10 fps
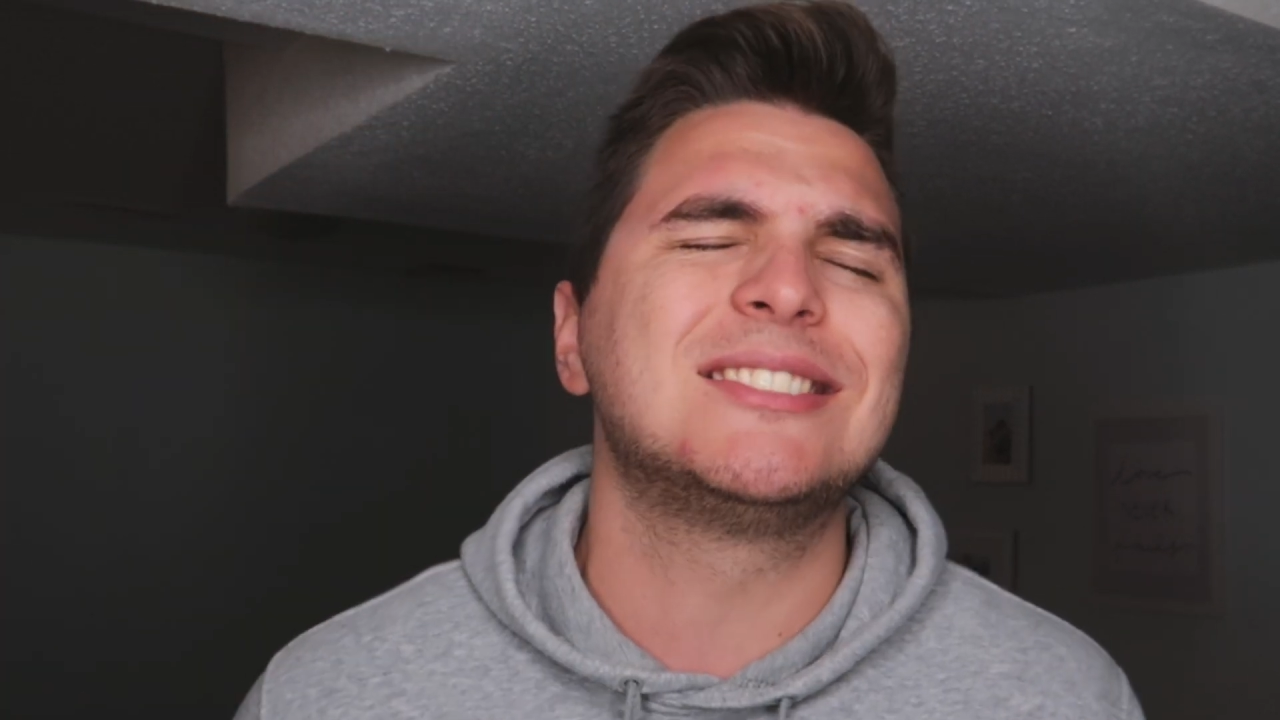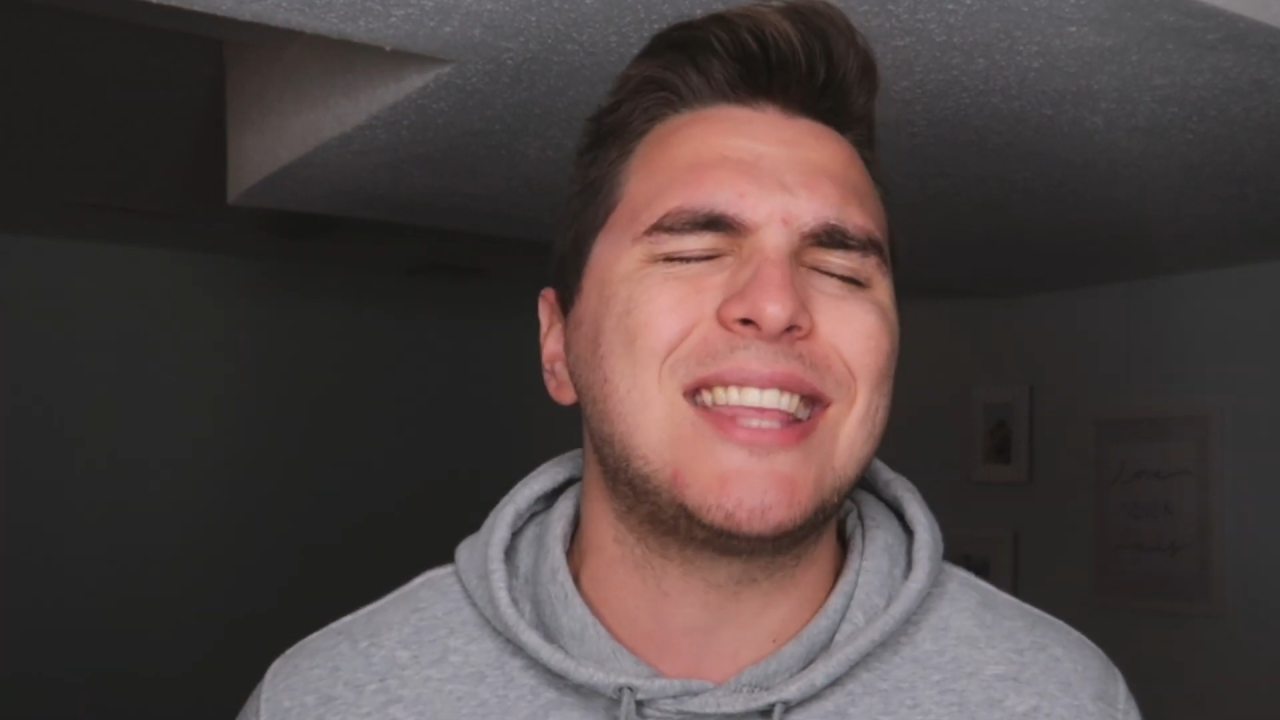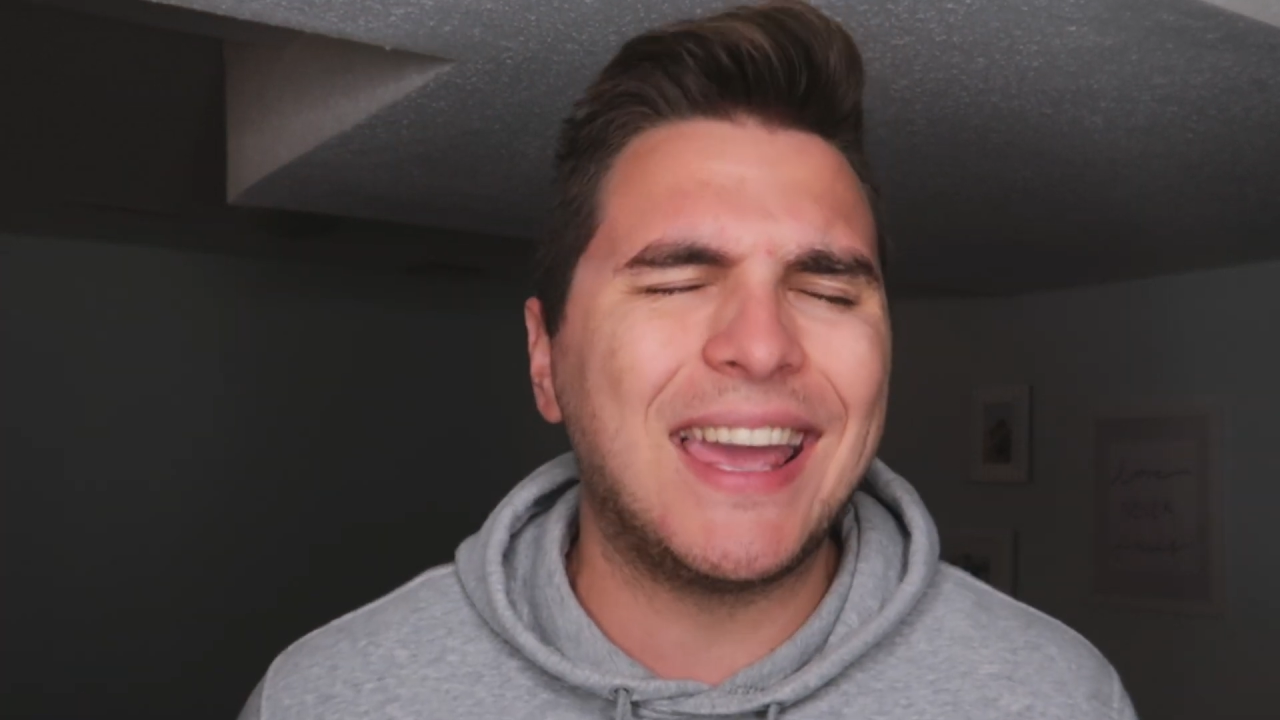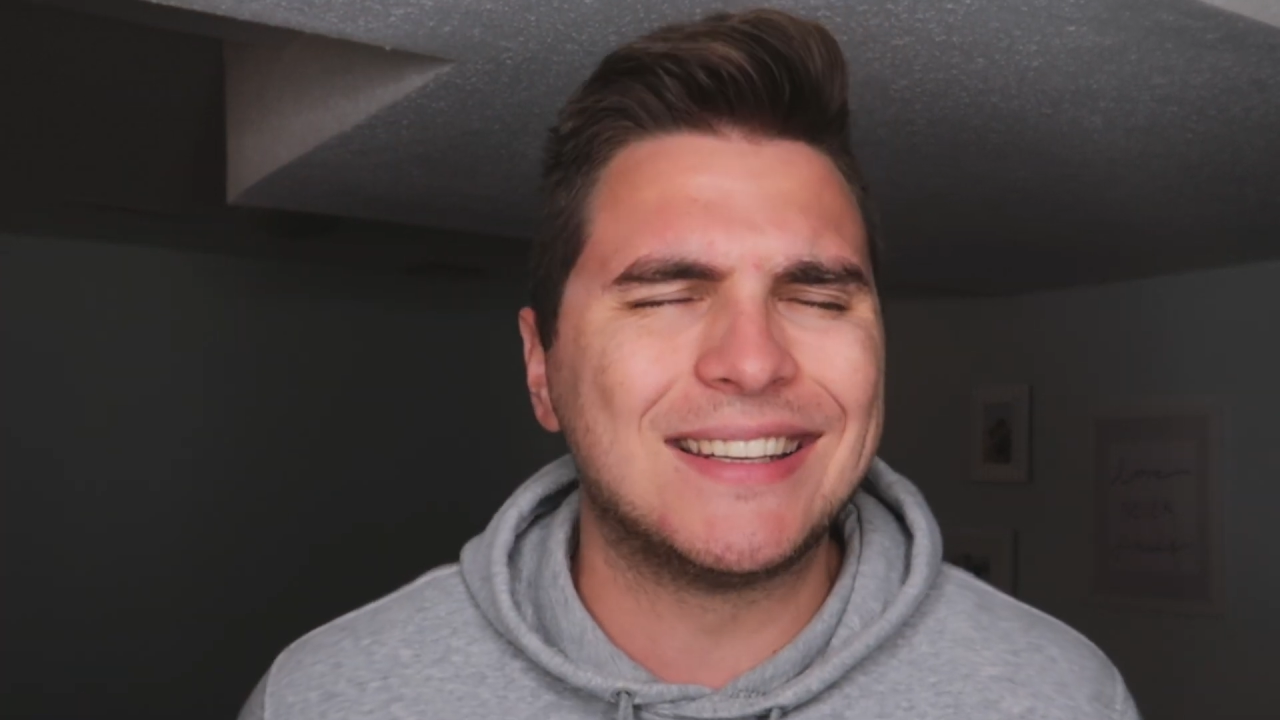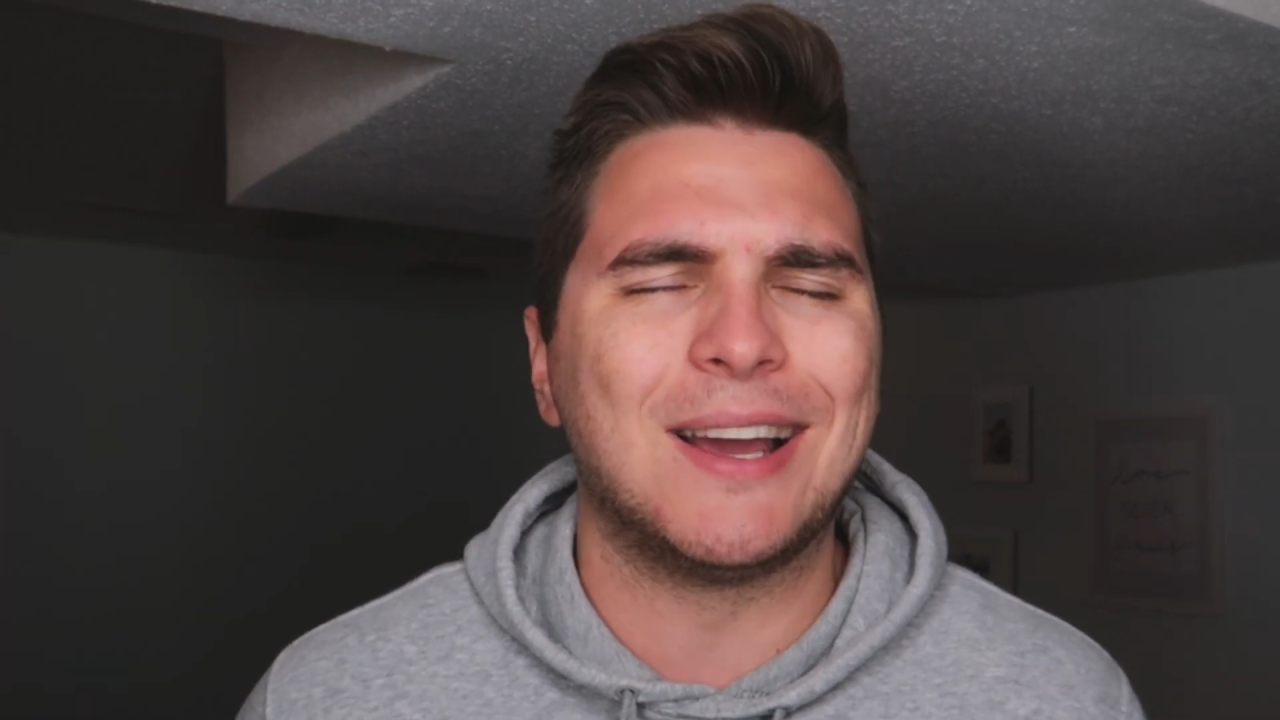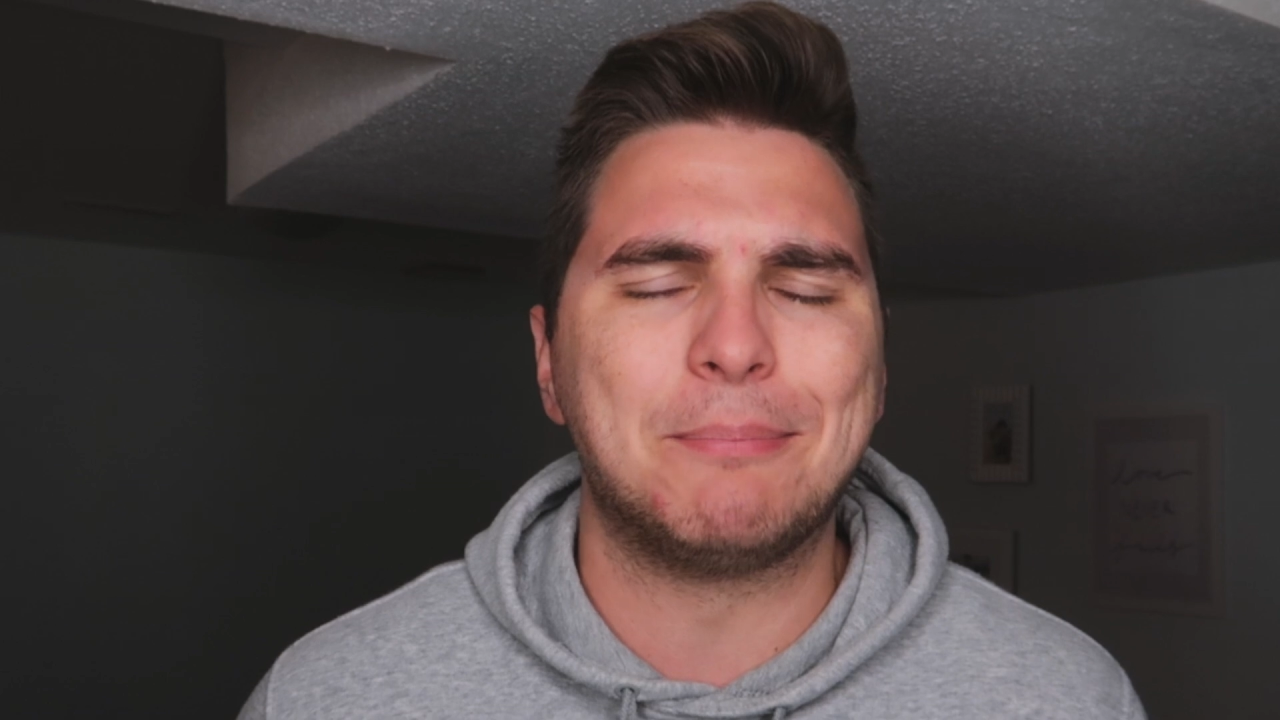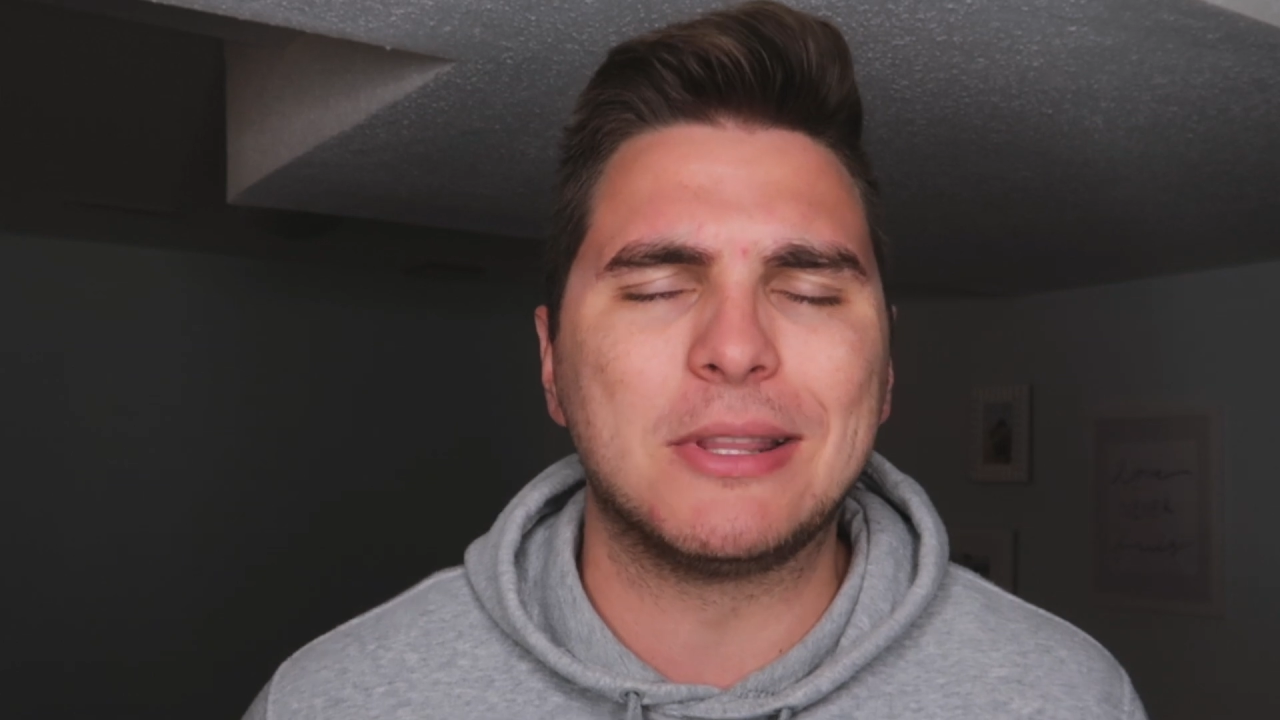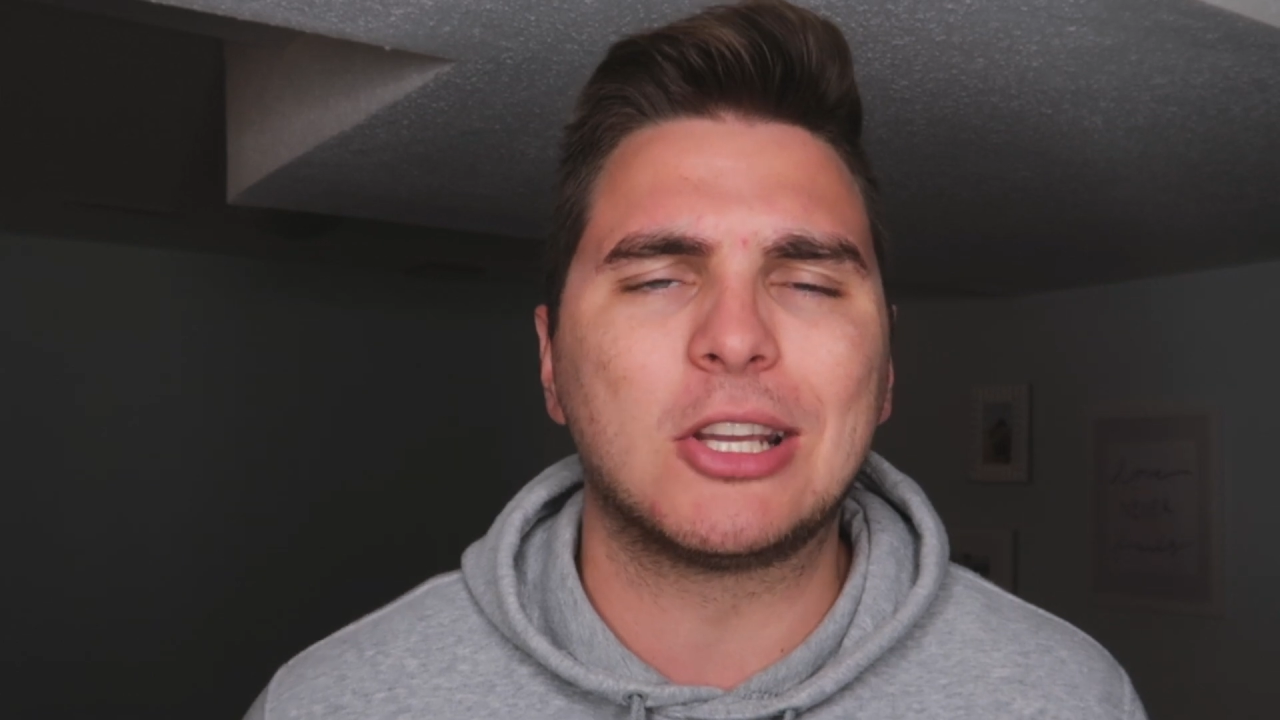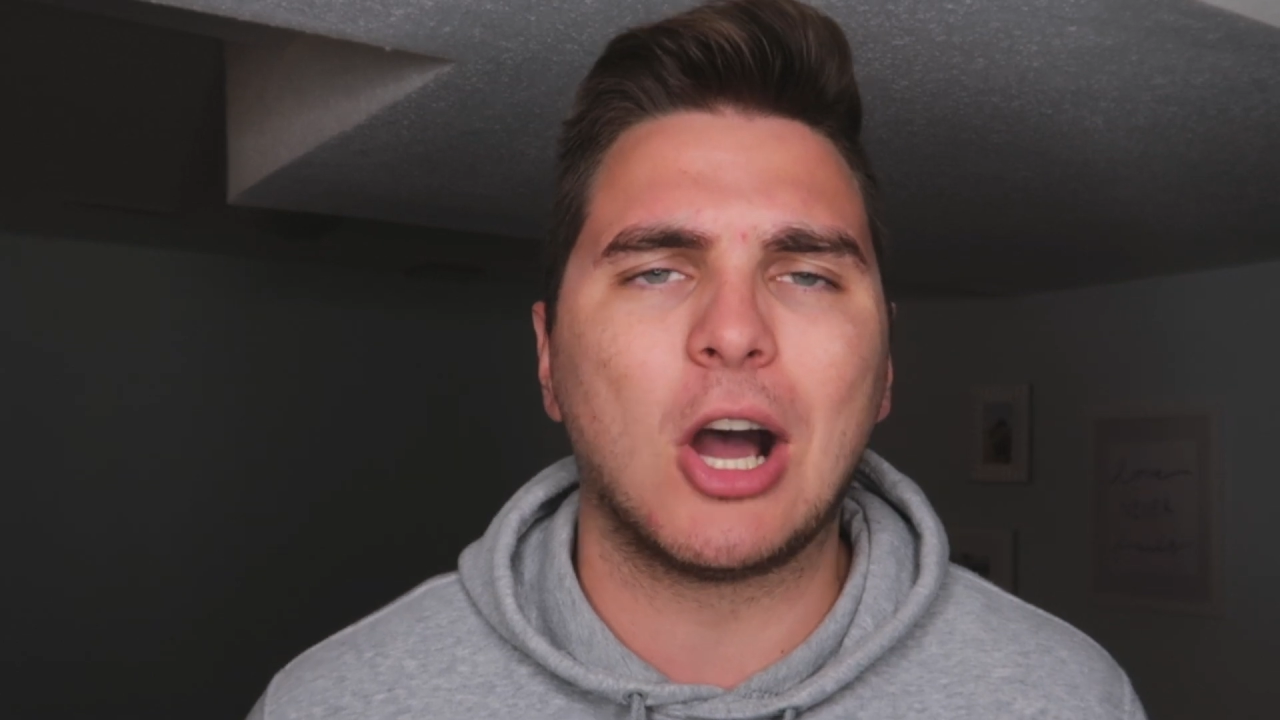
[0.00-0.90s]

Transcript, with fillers: stand up in the